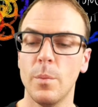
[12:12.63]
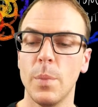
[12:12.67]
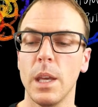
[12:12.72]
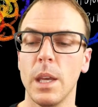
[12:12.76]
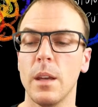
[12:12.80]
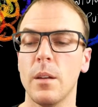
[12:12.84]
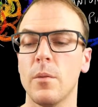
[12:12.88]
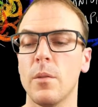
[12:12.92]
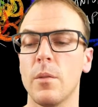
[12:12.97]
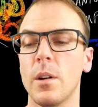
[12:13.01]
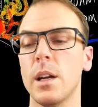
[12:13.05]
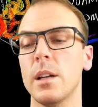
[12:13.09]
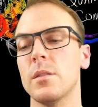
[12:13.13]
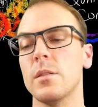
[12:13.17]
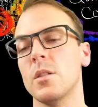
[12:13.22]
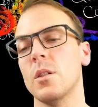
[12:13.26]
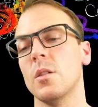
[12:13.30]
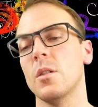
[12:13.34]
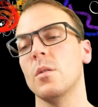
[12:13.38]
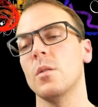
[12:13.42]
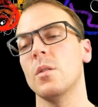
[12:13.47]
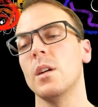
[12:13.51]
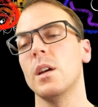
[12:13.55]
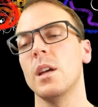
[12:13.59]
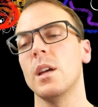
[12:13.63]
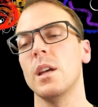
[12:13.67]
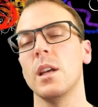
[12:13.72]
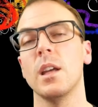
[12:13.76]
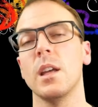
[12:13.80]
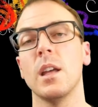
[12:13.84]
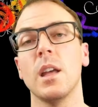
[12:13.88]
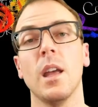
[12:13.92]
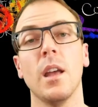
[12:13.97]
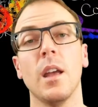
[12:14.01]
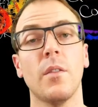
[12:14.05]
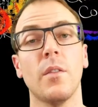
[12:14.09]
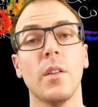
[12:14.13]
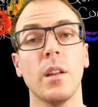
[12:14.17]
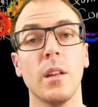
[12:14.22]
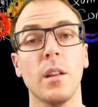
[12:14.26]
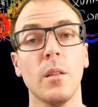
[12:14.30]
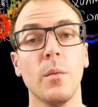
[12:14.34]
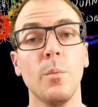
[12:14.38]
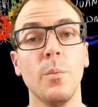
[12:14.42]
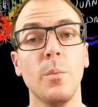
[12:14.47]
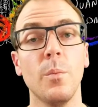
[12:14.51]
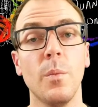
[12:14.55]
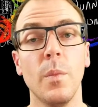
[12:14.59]
right? So if
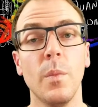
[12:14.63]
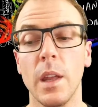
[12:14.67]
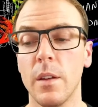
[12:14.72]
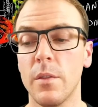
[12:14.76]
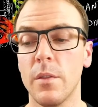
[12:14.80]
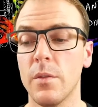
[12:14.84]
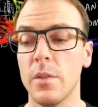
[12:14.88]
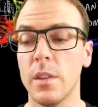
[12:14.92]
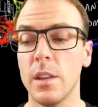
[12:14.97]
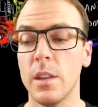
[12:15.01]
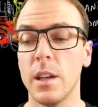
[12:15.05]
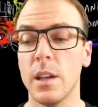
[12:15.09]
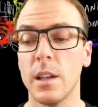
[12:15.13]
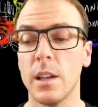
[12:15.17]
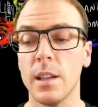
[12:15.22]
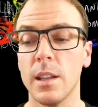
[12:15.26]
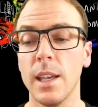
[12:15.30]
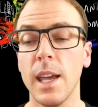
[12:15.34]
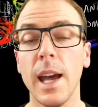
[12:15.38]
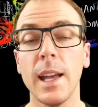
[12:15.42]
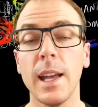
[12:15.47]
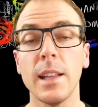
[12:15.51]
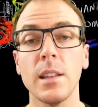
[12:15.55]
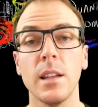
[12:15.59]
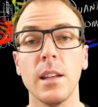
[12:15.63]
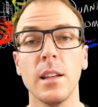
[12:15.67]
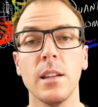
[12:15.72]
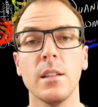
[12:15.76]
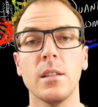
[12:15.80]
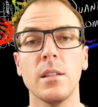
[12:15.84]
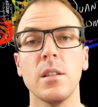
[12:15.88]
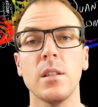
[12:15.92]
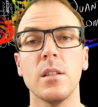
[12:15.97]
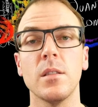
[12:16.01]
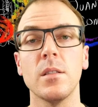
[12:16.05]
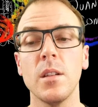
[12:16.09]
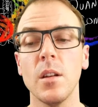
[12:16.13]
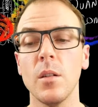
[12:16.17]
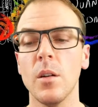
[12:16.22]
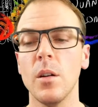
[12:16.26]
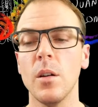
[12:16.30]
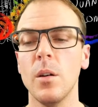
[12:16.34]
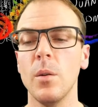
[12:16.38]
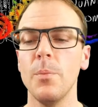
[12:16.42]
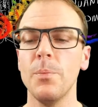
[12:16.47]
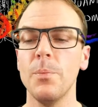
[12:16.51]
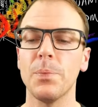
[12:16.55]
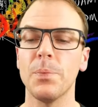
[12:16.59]
the ket is
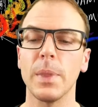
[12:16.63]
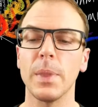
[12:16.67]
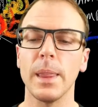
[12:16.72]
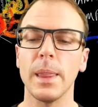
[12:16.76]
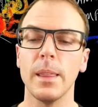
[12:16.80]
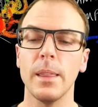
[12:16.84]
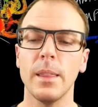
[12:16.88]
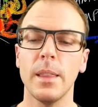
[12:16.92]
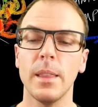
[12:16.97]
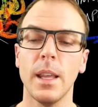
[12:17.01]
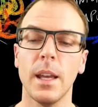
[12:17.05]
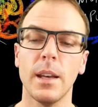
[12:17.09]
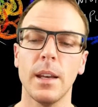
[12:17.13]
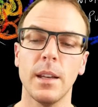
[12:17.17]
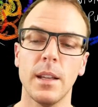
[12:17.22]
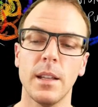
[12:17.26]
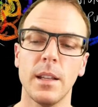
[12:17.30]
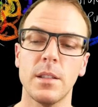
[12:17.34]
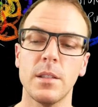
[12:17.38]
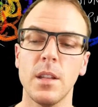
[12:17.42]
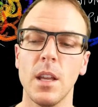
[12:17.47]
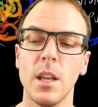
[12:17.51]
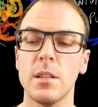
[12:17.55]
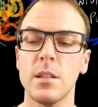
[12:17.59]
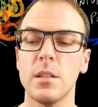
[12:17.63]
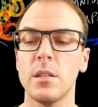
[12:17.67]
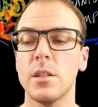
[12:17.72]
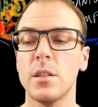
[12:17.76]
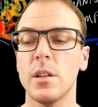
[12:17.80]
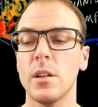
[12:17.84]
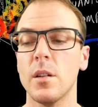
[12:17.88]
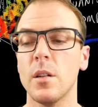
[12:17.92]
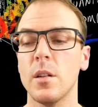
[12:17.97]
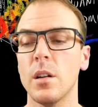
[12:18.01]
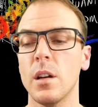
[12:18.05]
0, then it stays as 0.